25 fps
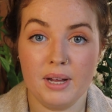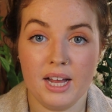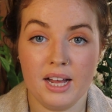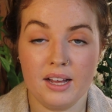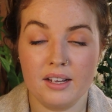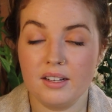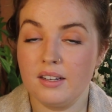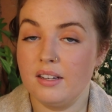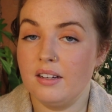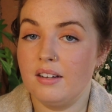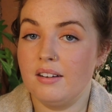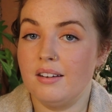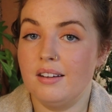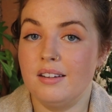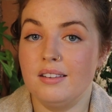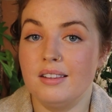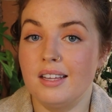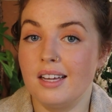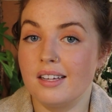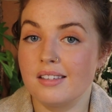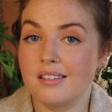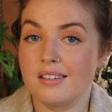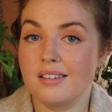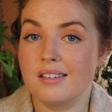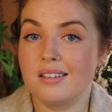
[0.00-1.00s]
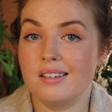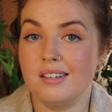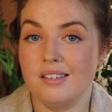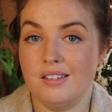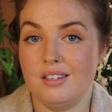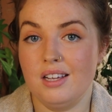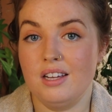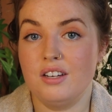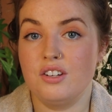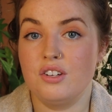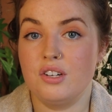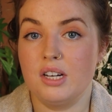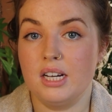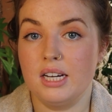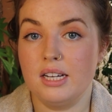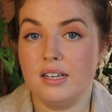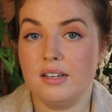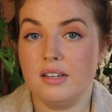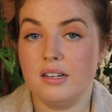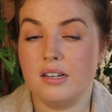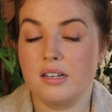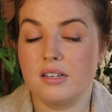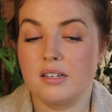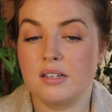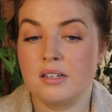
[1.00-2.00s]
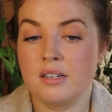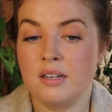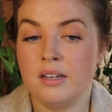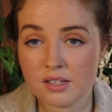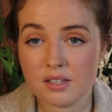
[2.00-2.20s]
back, and that's essentially it.